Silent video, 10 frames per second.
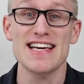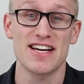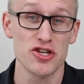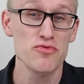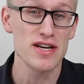
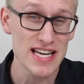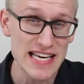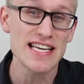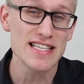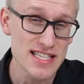and you
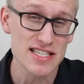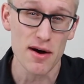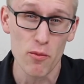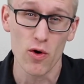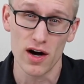need
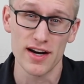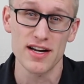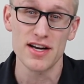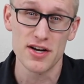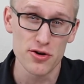
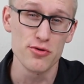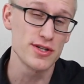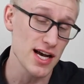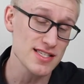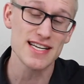someone who
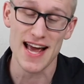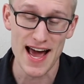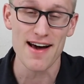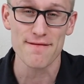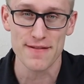doesn't
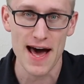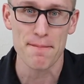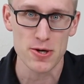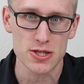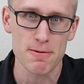have that
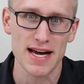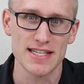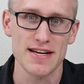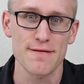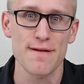
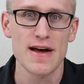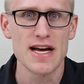perspective